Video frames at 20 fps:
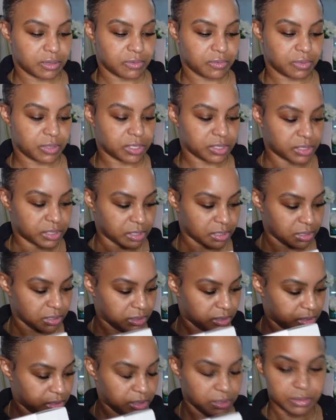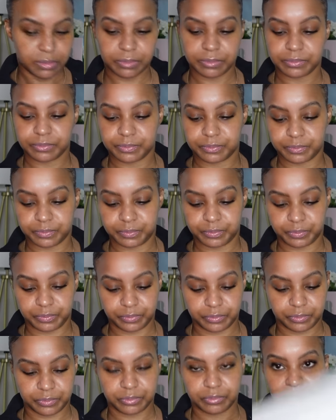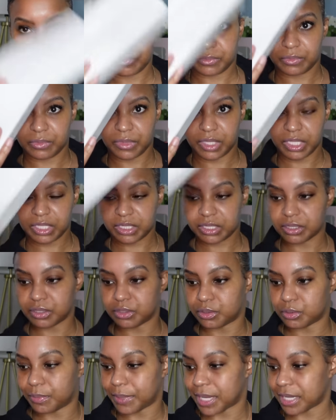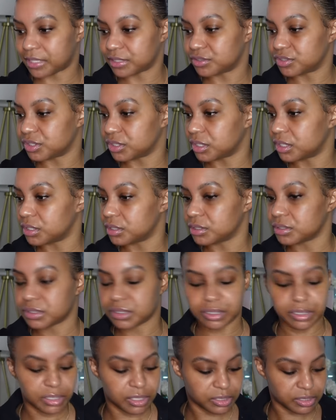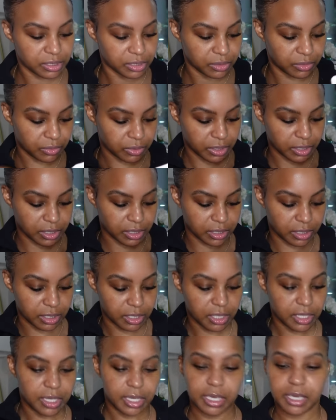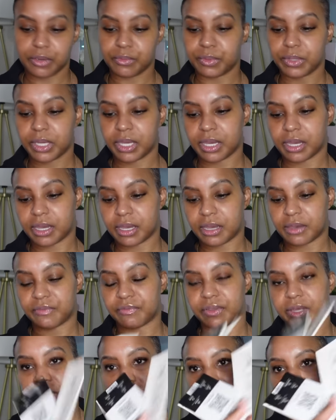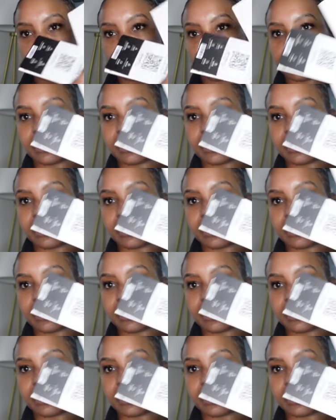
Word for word: what is this? This little packaging here. So let's go ahead and we have like